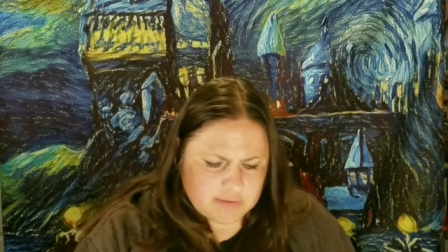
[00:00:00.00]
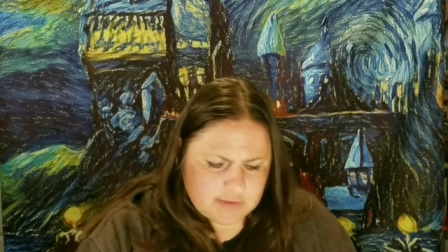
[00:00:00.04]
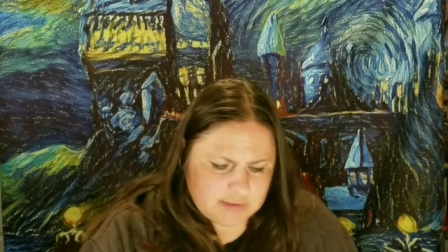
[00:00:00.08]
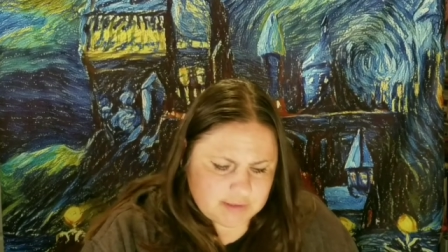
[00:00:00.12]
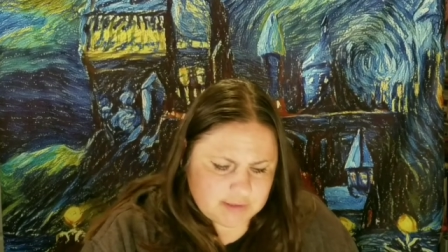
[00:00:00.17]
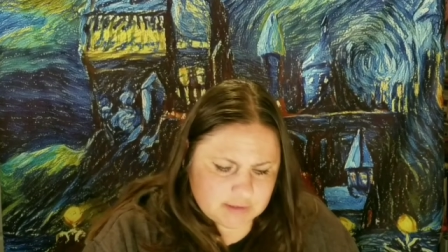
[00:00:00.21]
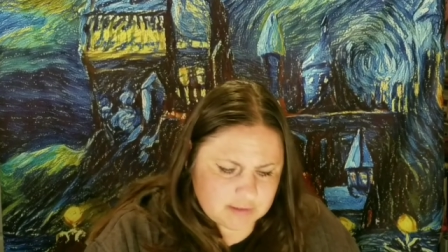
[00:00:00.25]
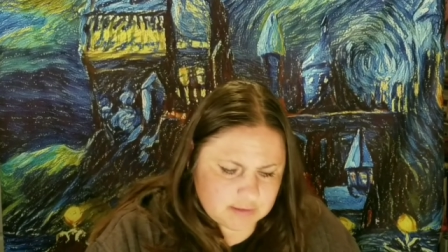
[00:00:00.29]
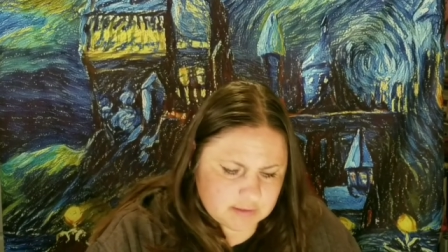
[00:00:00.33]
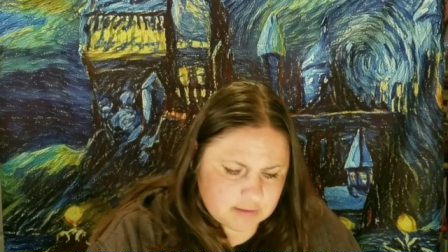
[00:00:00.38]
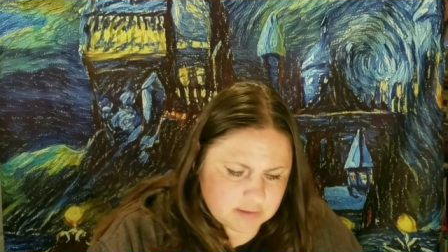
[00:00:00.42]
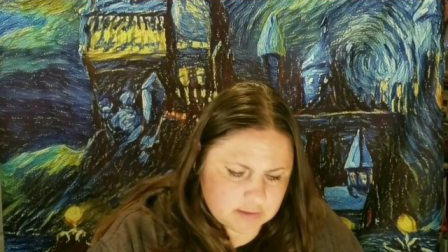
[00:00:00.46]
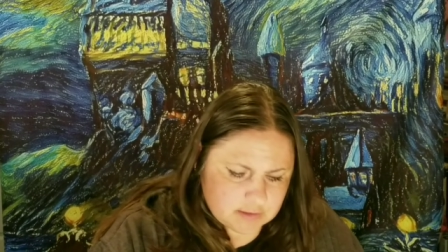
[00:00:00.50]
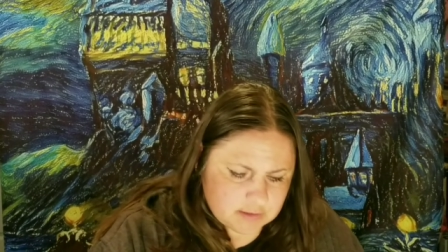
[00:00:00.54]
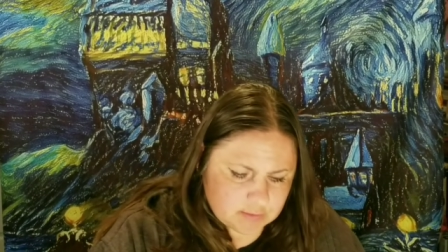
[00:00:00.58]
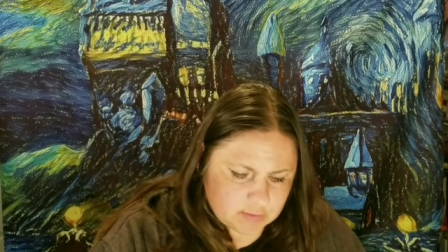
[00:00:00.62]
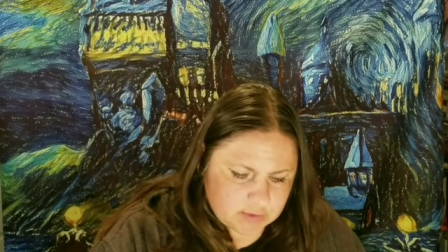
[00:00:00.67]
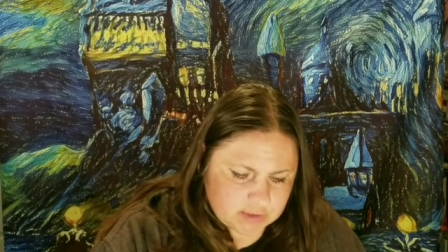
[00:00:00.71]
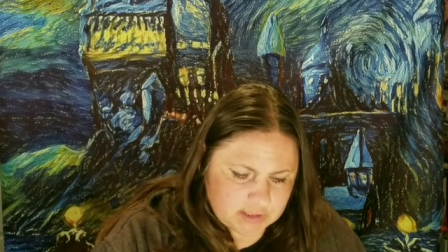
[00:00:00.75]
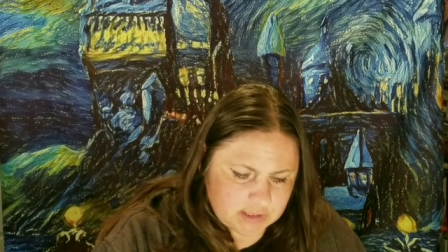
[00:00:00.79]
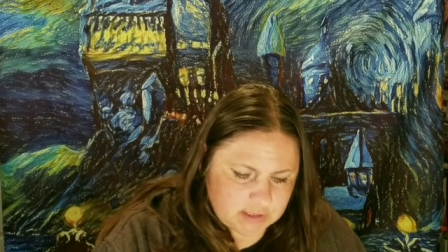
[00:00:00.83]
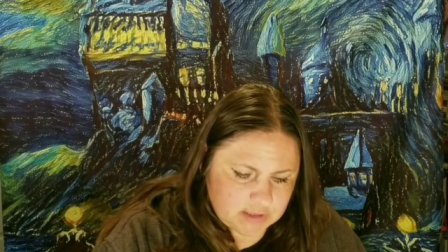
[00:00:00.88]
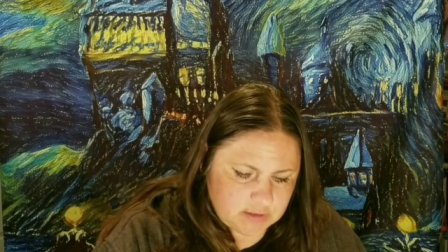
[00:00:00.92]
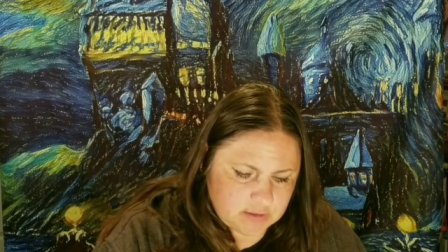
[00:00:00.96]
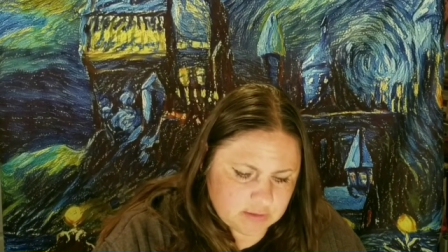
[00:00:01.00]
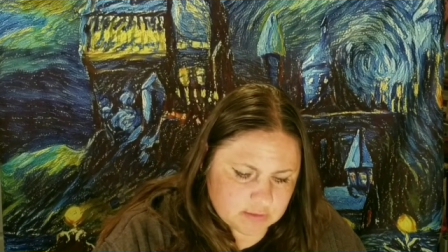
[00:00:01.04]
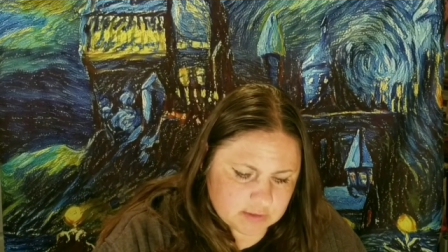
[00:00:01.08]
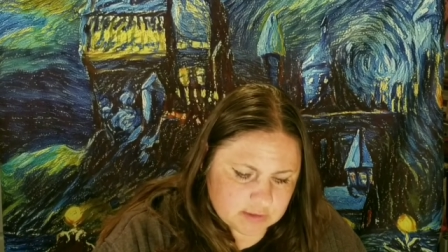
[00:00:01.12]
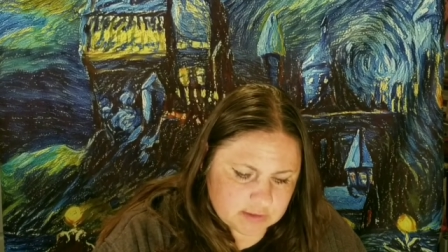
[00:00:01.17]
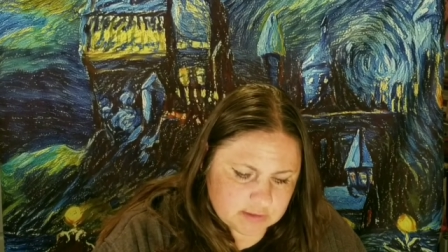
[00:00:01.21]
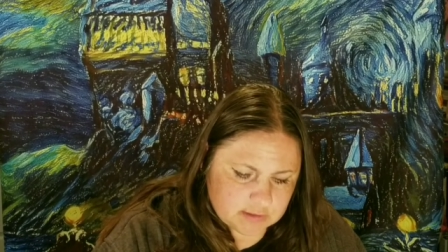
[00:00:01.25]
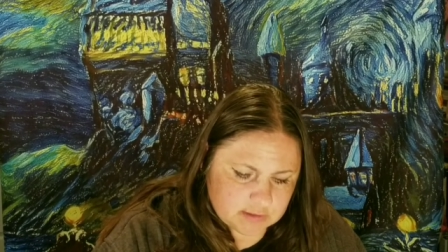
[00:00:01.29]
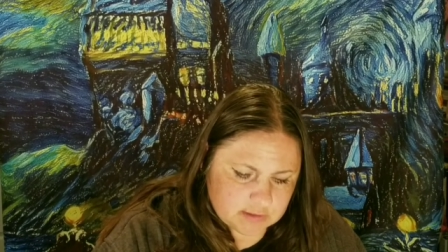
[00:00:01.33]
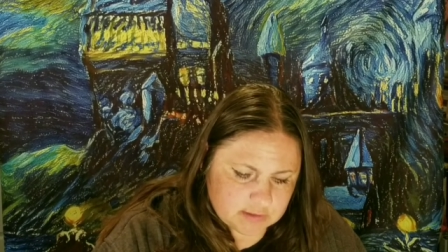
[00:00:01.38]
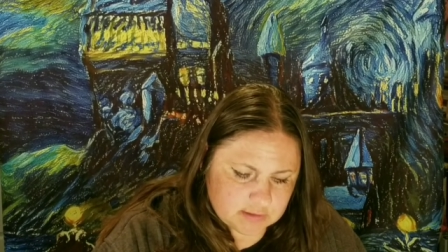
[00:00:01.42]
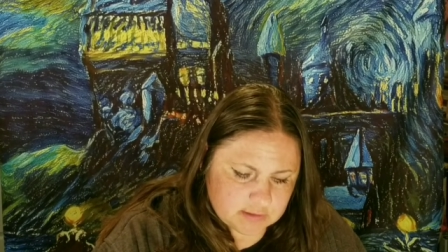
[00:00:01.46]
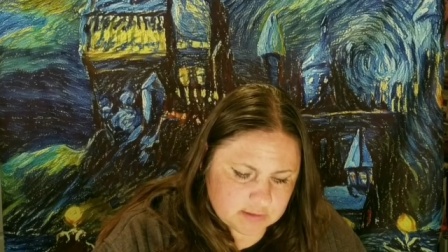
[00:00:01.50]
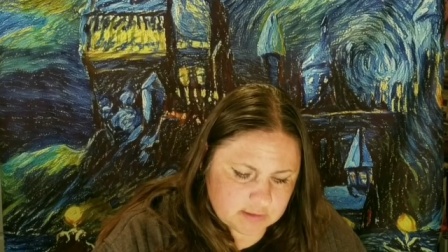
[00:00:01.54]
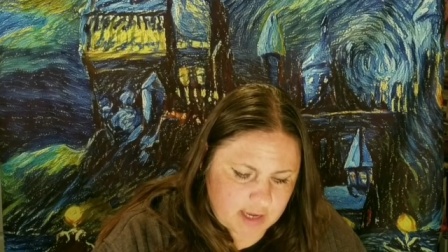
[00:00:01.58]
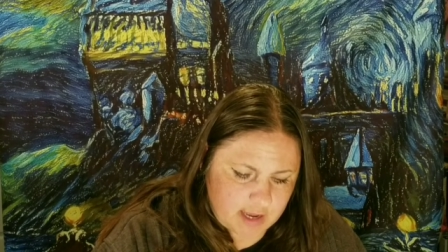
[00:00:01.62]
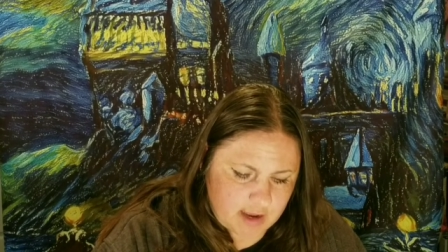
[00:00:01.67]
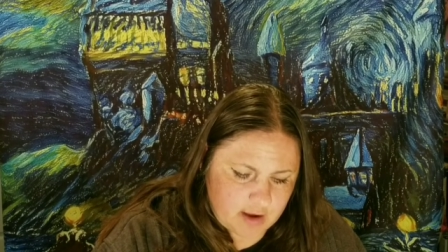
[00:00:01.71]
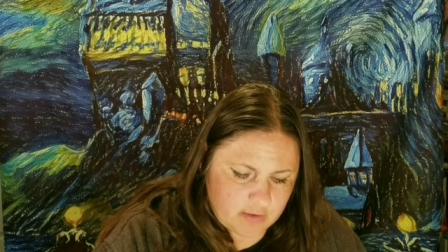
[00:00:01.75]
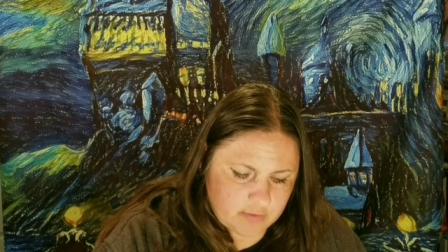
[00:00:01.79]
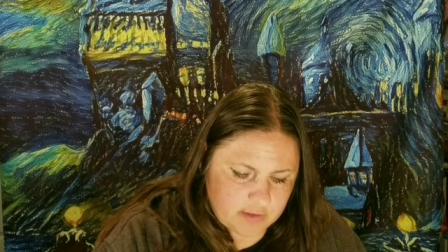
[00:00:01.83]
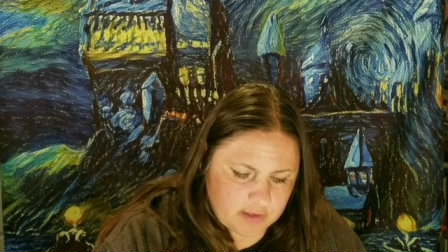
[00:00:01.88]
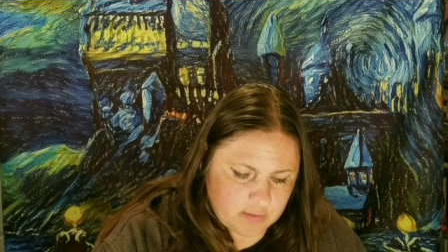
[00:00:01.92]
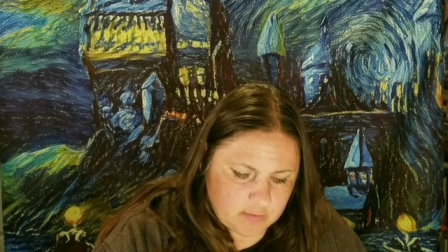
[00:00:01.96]
like this is just what they do this is
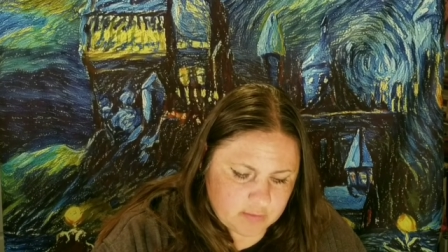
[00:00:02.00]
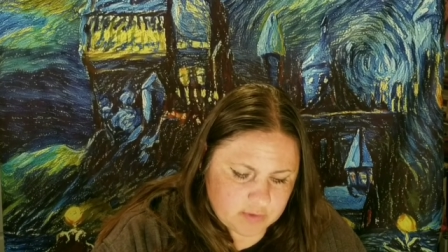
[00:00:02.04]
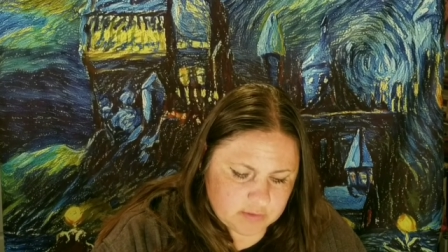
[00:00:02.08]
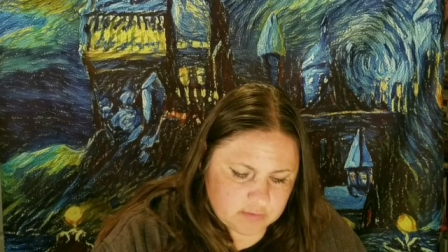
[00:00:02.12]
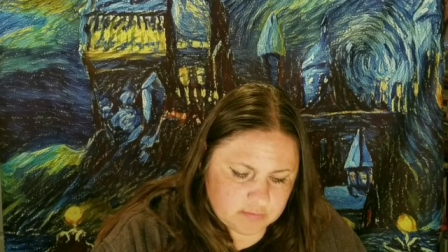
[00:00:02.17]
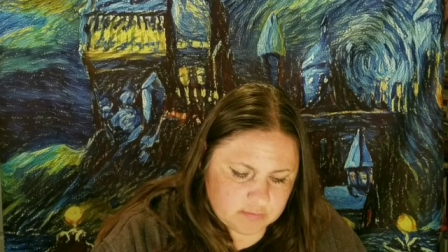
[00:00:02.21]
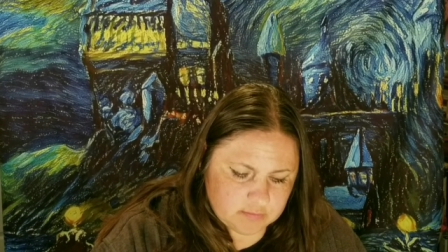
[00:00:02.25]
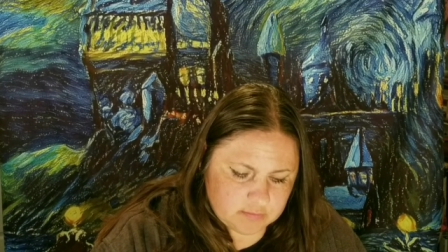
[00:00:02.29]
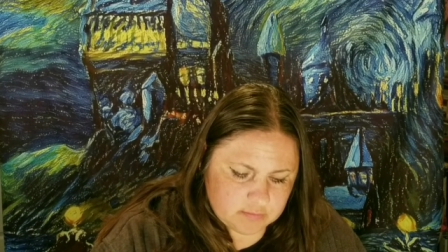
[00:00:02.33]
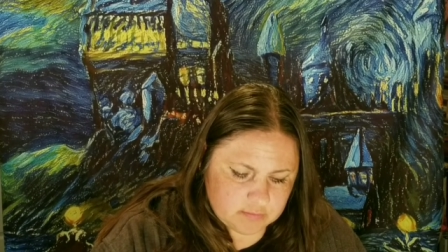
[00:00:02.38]
how they would